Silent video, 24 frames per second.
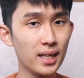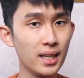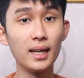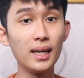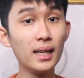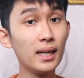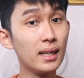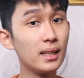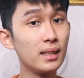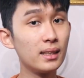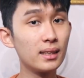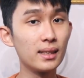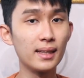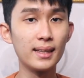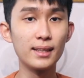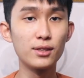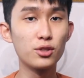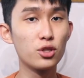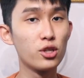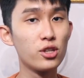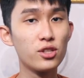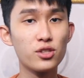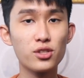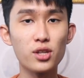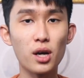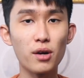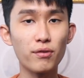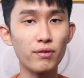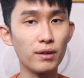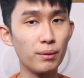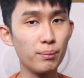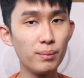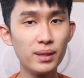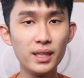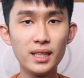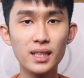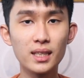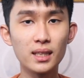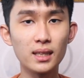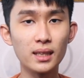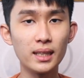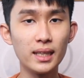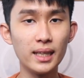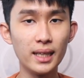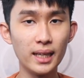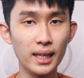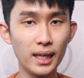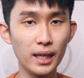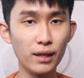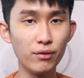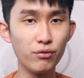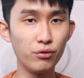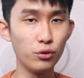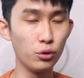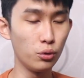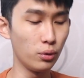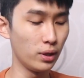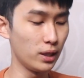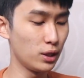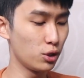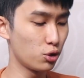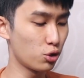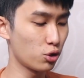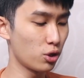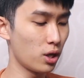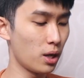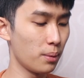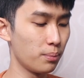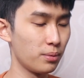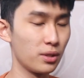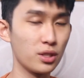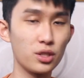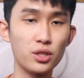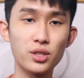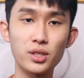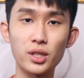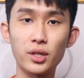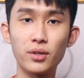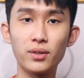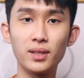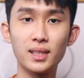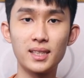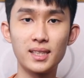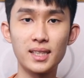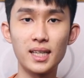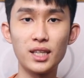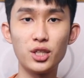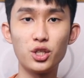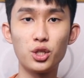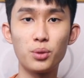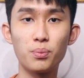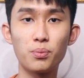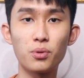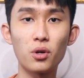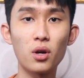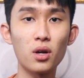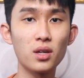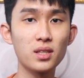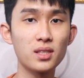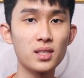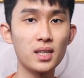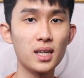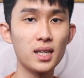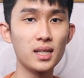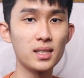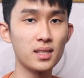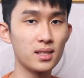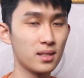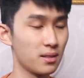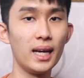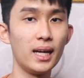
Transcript: and it turns off immediately if you interrupt the sterilization process.